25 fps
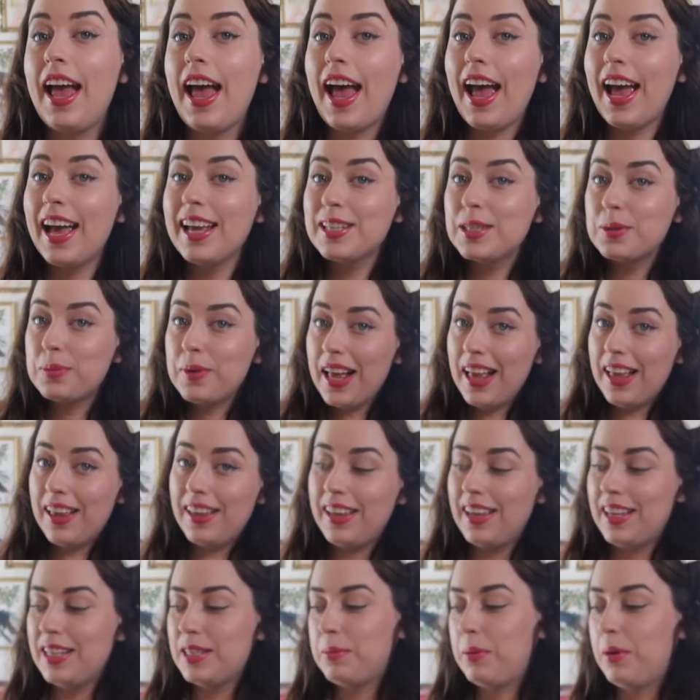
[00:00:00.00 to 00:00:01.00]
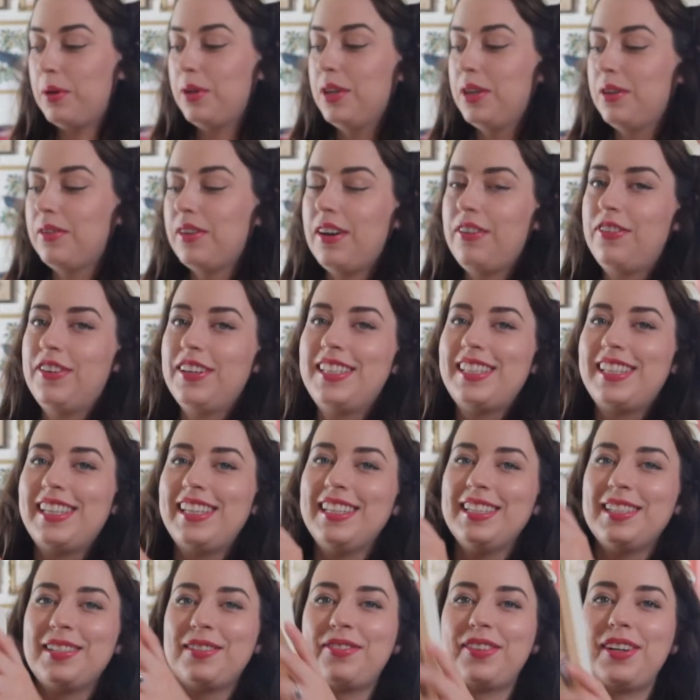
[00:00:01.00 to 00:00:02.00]
as well as pulling
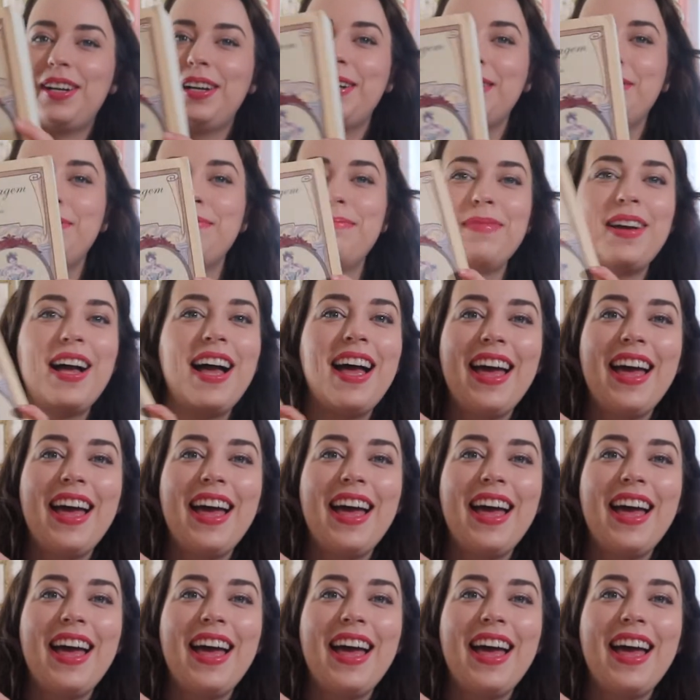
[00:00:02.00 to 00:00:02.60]
references from